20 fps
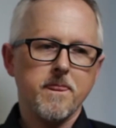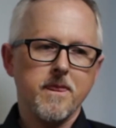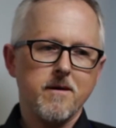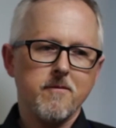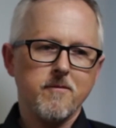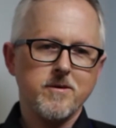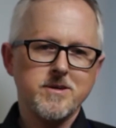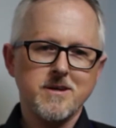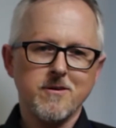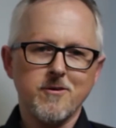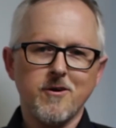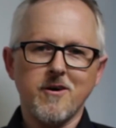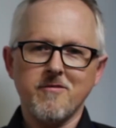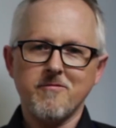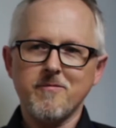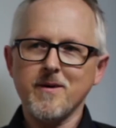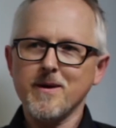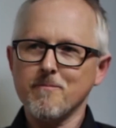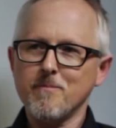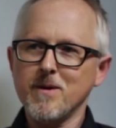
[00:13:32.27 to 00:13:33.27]
which a lot of
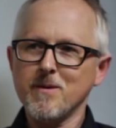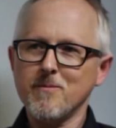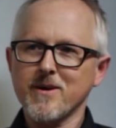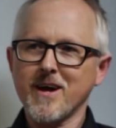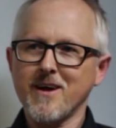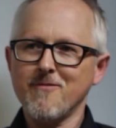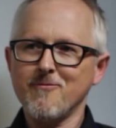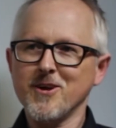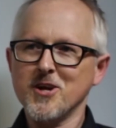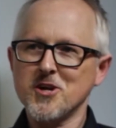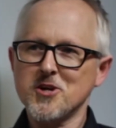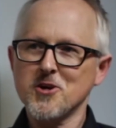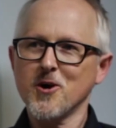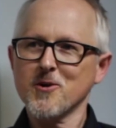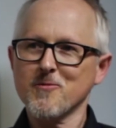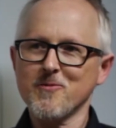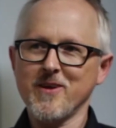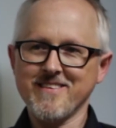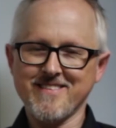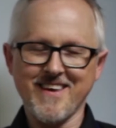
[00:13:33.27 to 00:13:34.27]
people get really
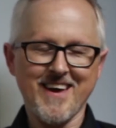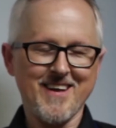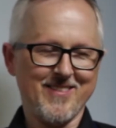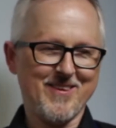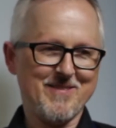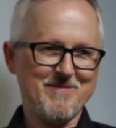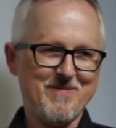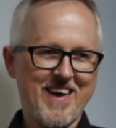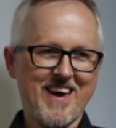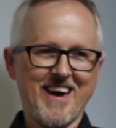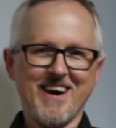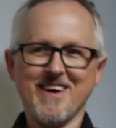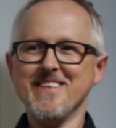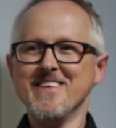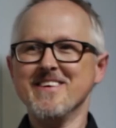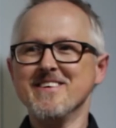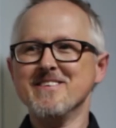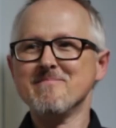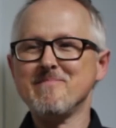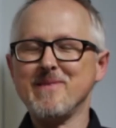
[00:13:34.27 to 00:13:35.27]
shocked when I tell them that.
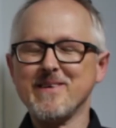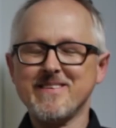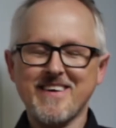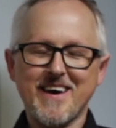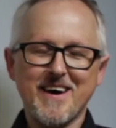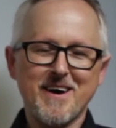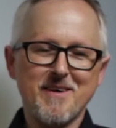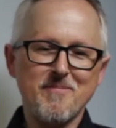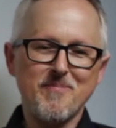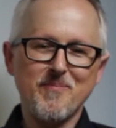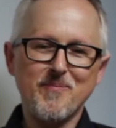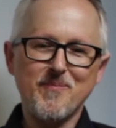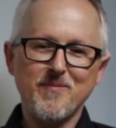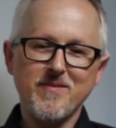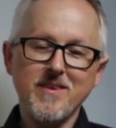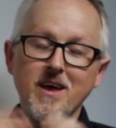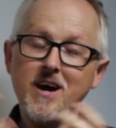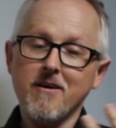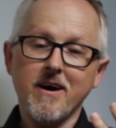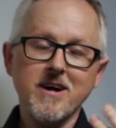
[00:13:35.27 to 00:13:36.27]
But
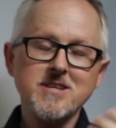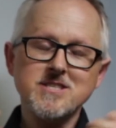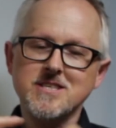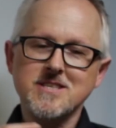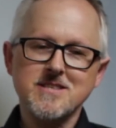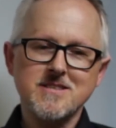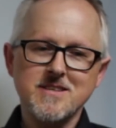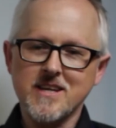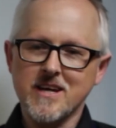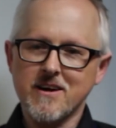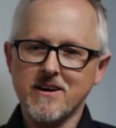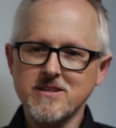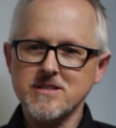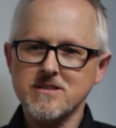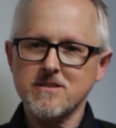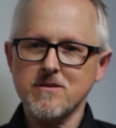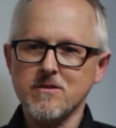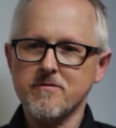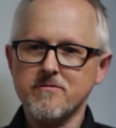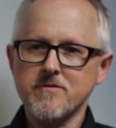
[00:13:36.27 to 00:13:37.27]
no, I just
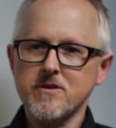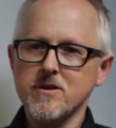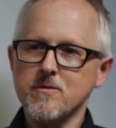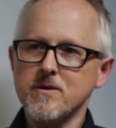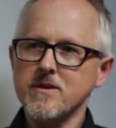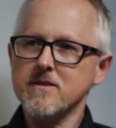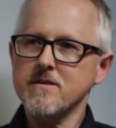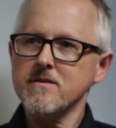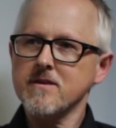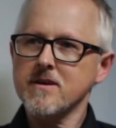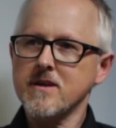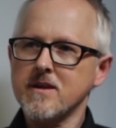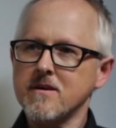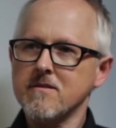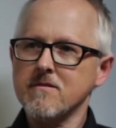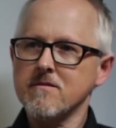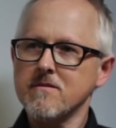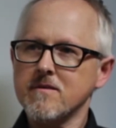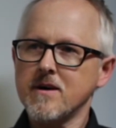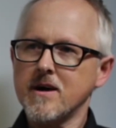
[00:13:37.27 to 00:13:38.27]
love
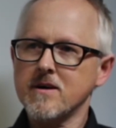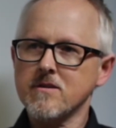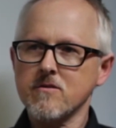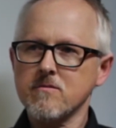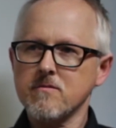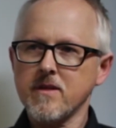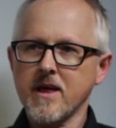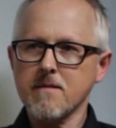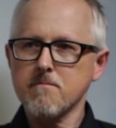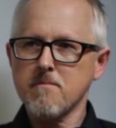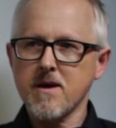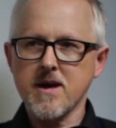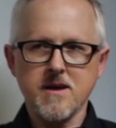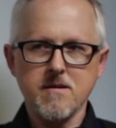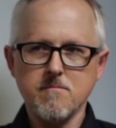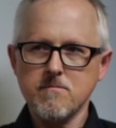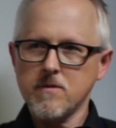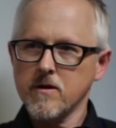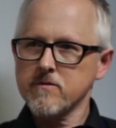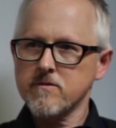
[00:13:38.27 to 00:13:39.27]
doing. I just like
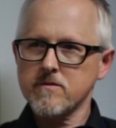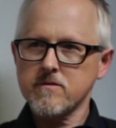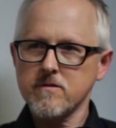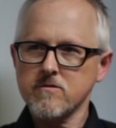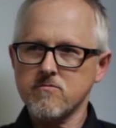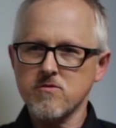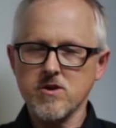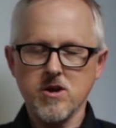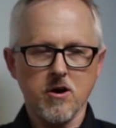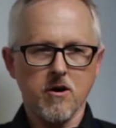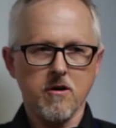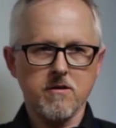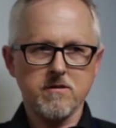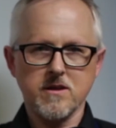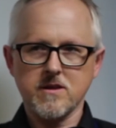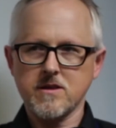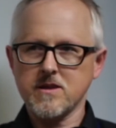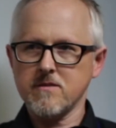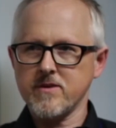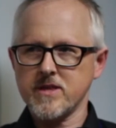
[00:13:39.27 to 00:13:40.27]
making monsters,
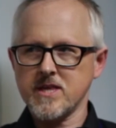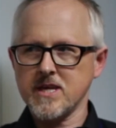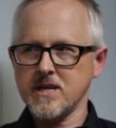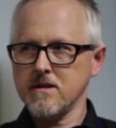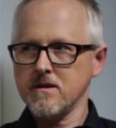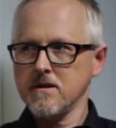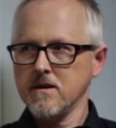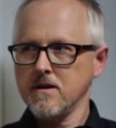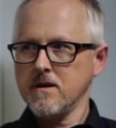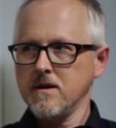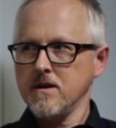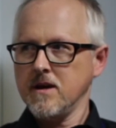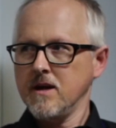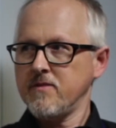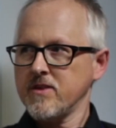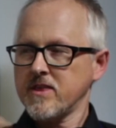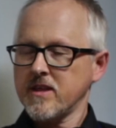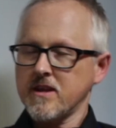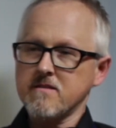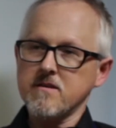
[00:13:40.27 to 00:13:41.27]
regardless if it's in a
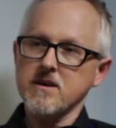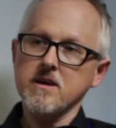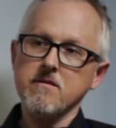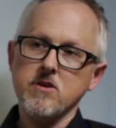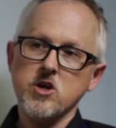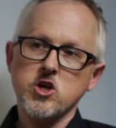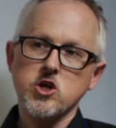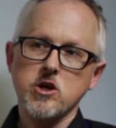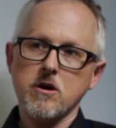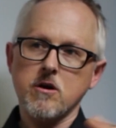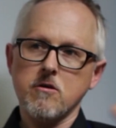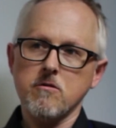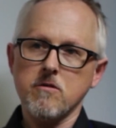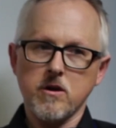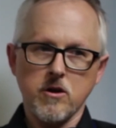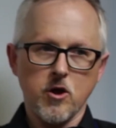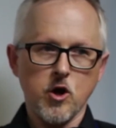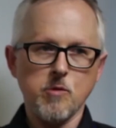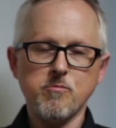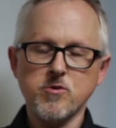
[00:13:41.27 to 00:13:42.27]
TV show, a
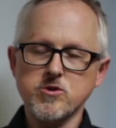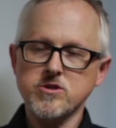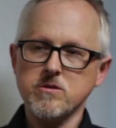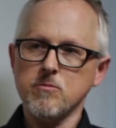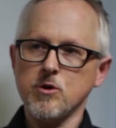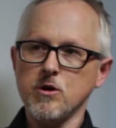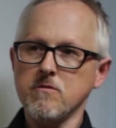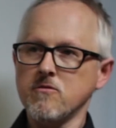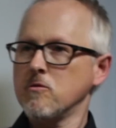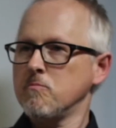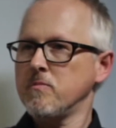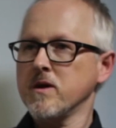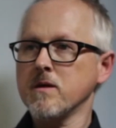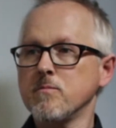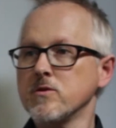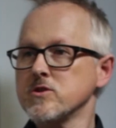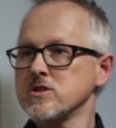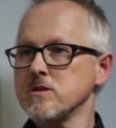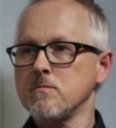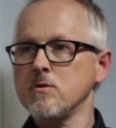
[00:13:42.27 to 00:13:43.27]
low budget movie, or a big
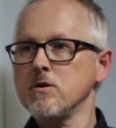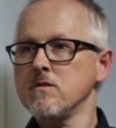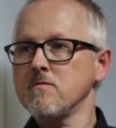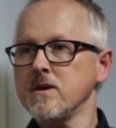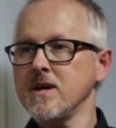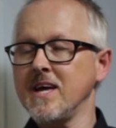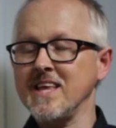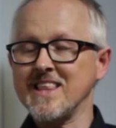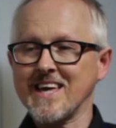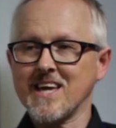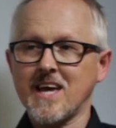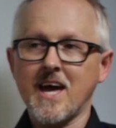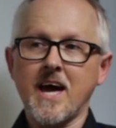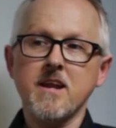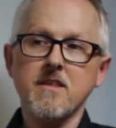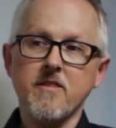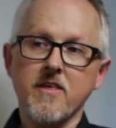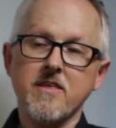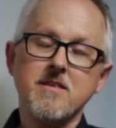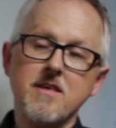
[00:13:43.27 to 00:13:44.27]
budget movie. It's kind
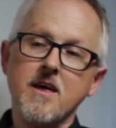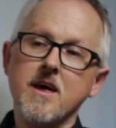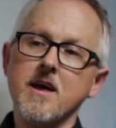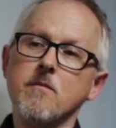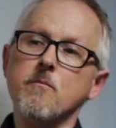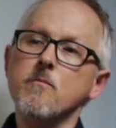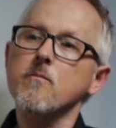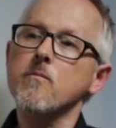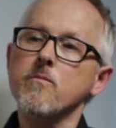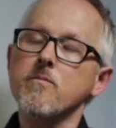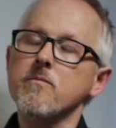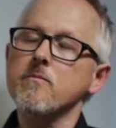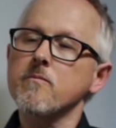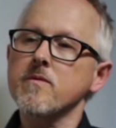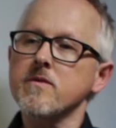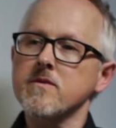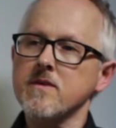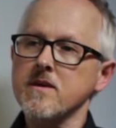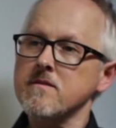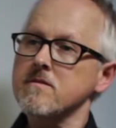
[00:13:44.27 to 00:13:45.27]
of the same
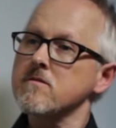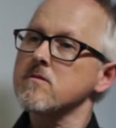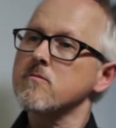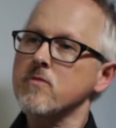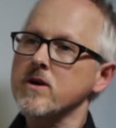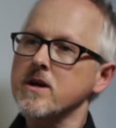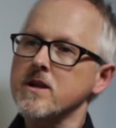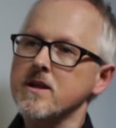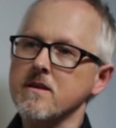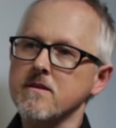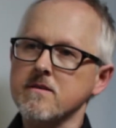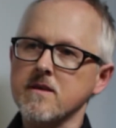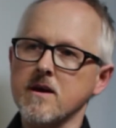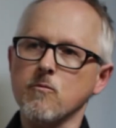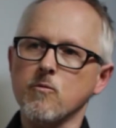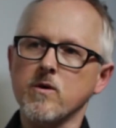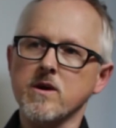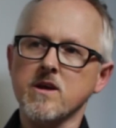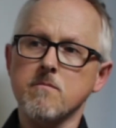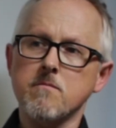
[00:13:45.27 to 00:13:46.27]
system, really, same
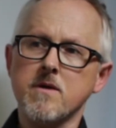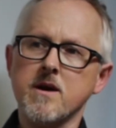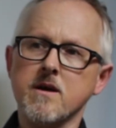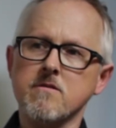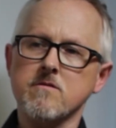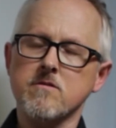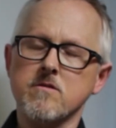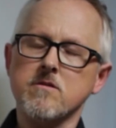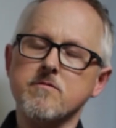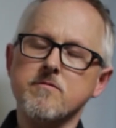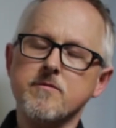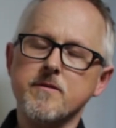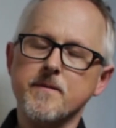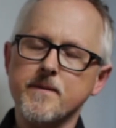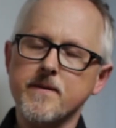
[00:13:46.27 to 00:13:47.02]
way you make stuff.